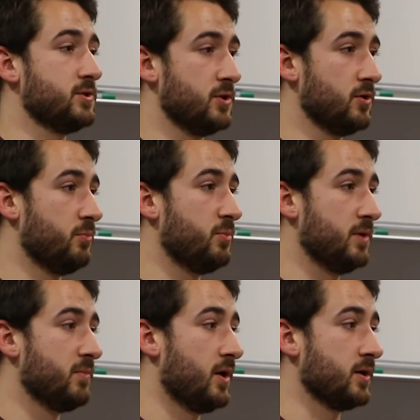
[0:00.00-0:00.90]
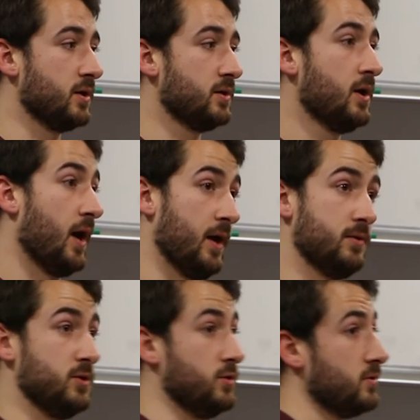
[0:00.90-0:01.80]
to the European market
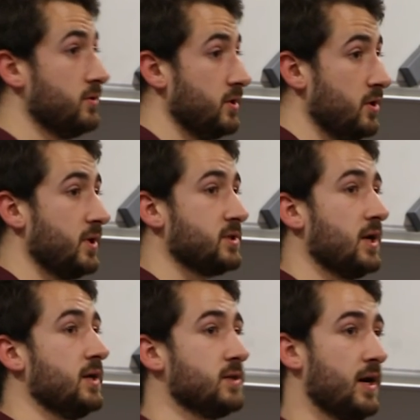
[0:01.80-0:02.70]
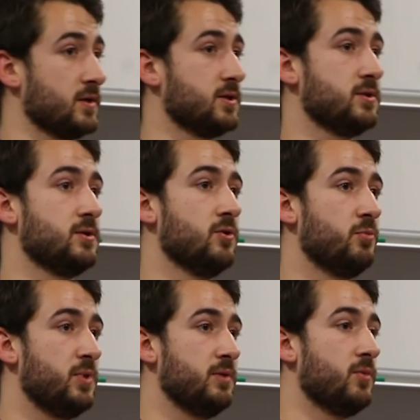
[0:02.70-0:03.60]
and U the USA's access to the
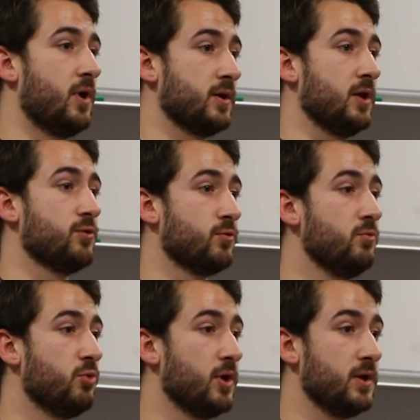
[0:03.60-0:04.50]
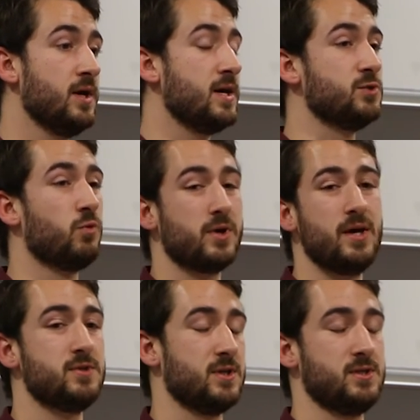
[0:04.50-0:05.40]
European market through Britain is what
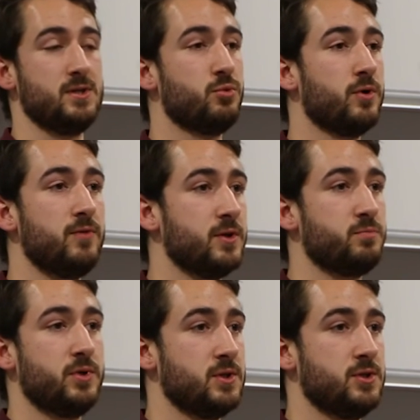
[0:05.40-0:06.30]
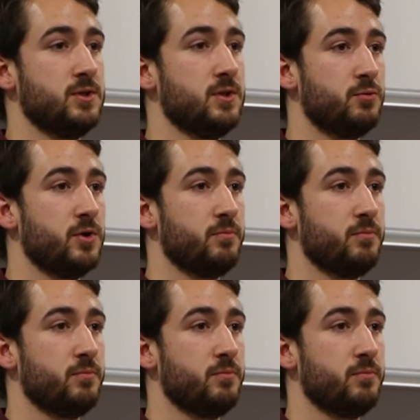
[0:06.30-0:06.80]
gives it its privileged position in the world